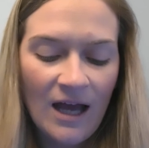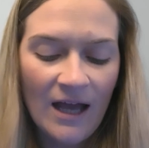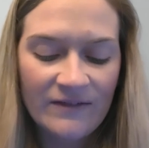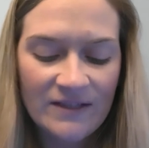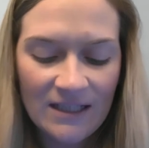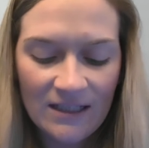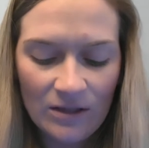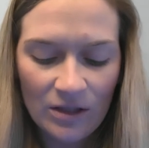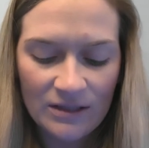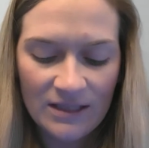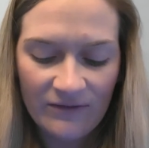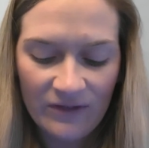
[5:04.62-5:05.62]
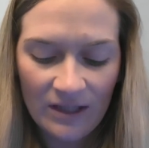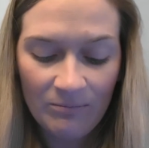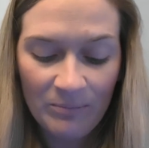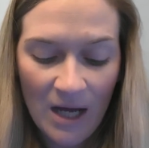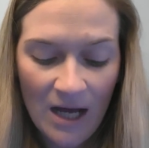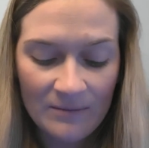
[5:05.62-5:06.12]
I've seen it on
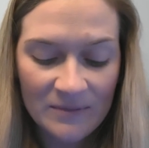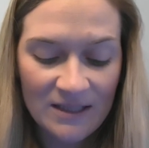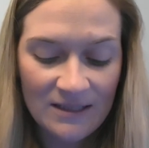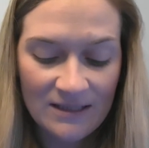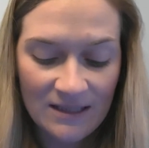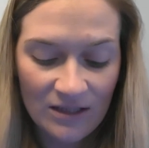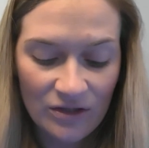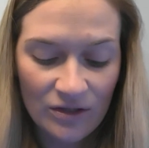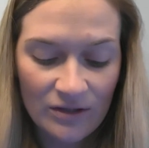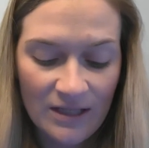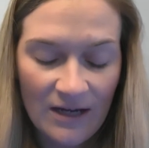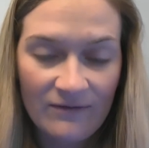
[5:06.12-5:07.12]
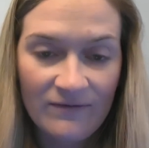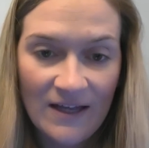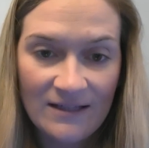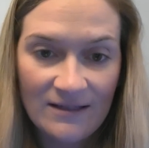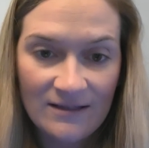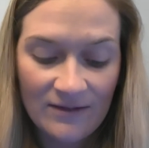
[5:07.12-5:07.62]
TV. Bombs and tears and
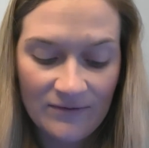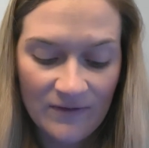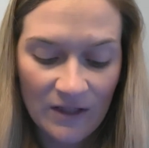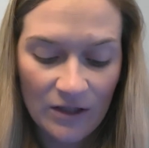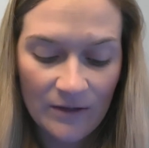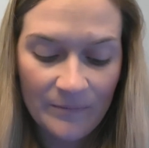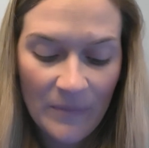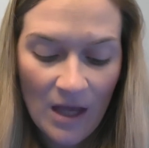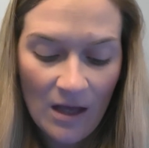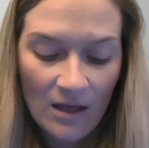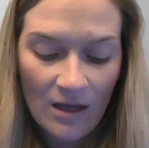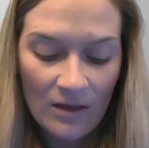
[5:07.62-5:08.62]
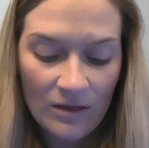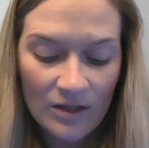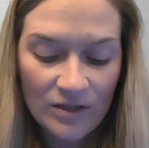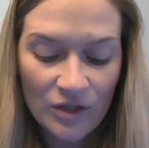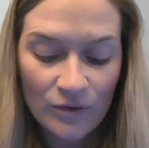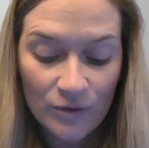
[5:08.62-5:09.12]
faces of fear.
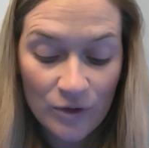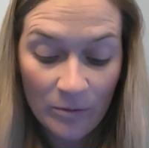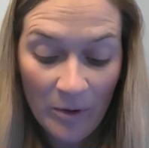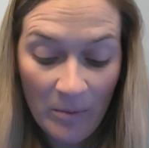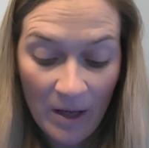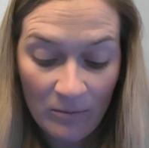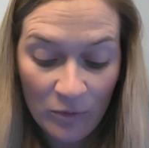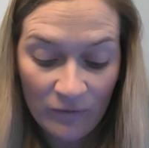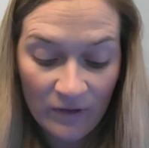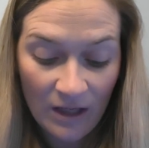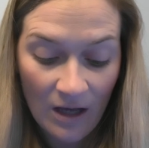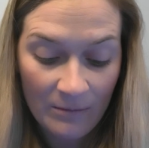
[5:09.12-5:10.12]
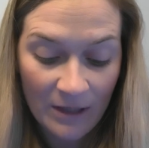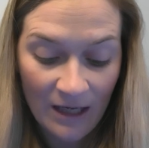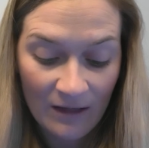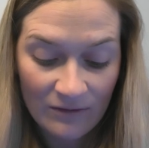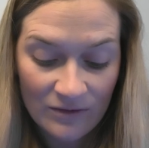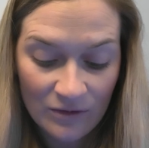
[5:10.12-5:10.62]
There's a new Superman movie coming
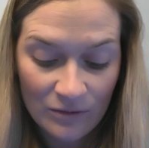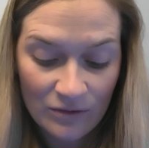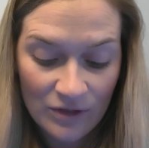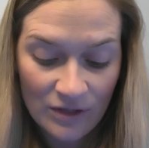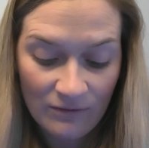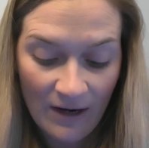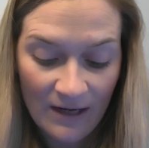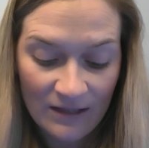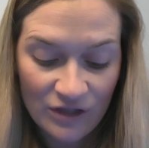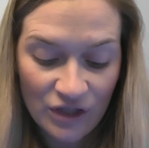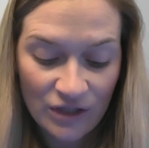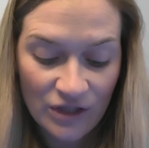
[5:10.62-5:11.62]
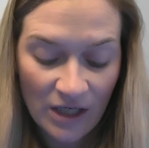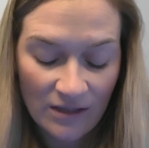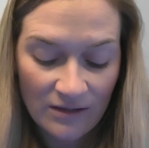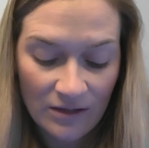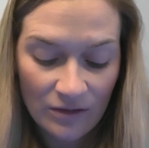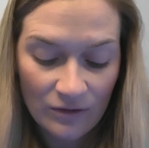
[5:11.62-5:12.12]
out soon, she read as she
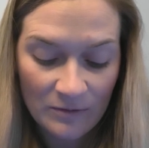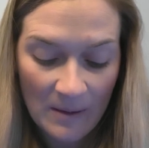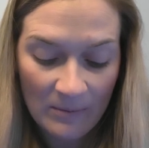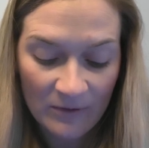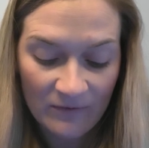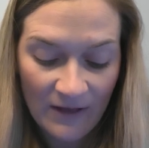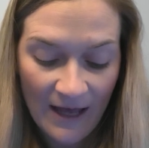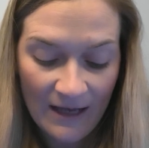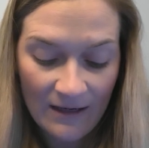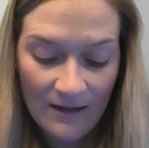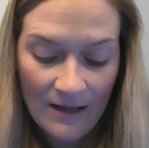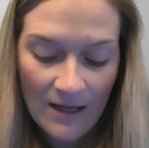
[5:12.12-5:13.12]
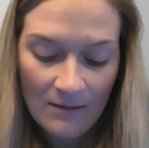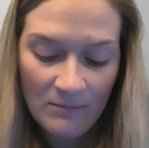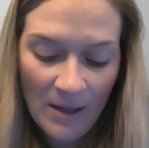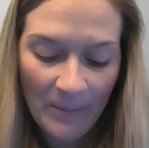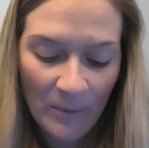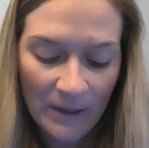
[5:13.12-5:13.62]
shakes the newspaper flat.
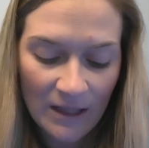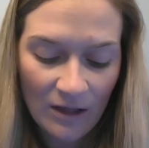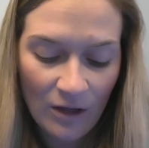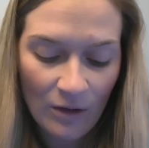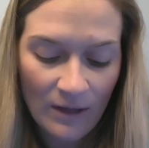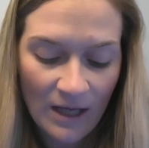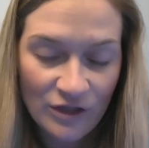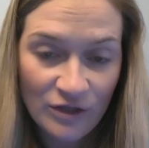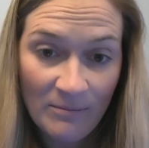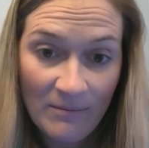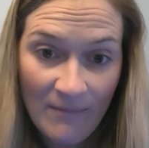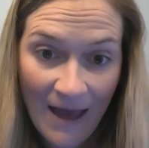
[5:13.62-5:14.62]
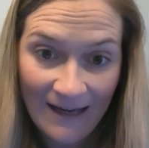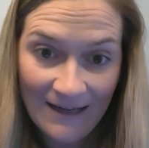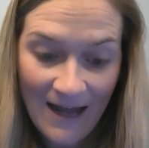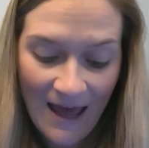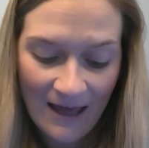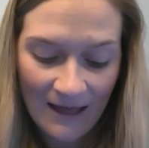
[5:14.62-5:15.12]
Maybe we can go catch a
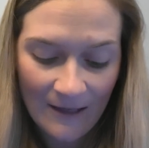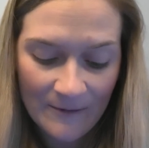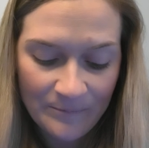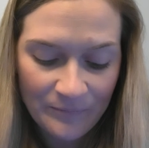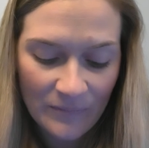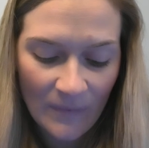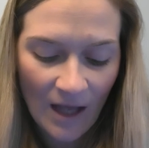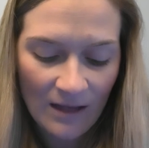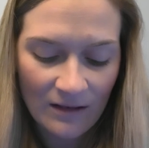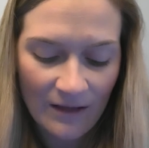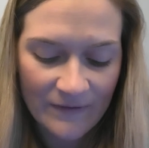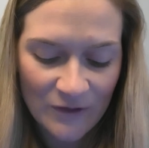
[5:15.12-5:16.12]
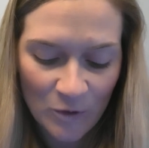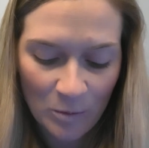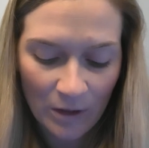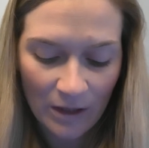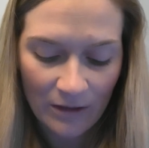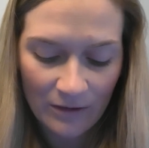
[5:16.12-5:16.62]
matinee. I love
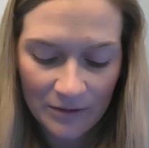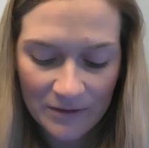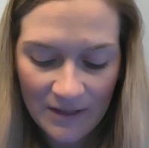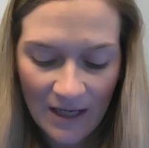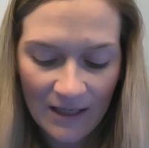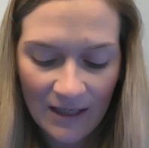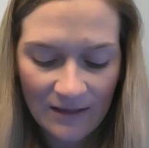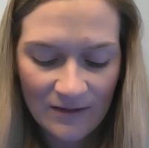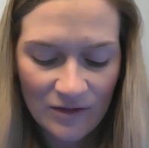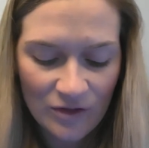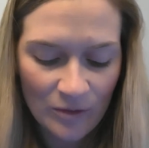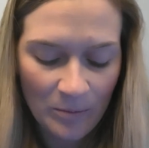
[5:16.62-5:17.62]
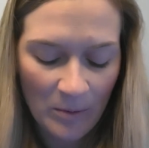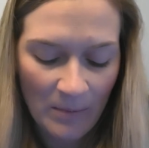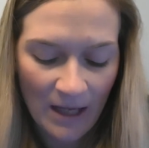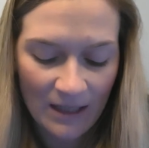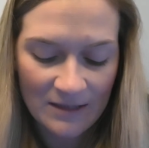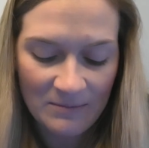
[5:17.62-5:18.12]
superheroes. I guess
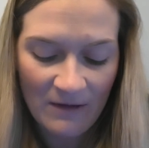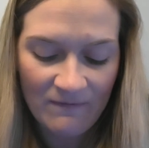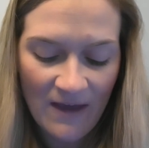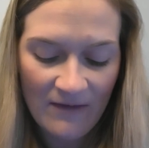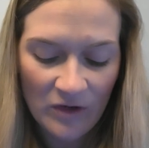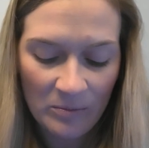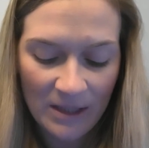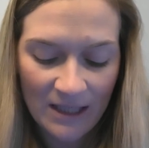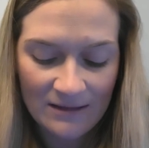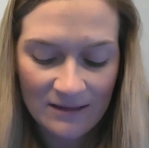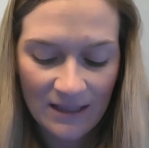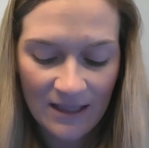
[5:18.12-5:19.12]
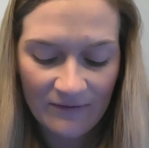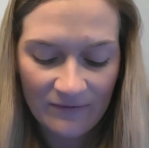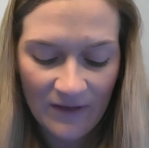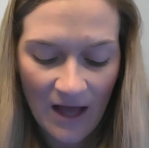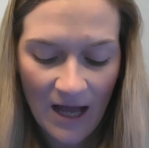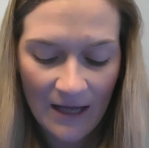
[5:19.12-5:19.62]
Superman is my favorite because he can
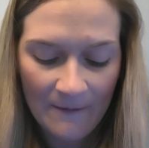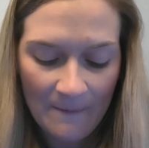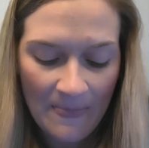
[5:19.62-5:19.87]
fly.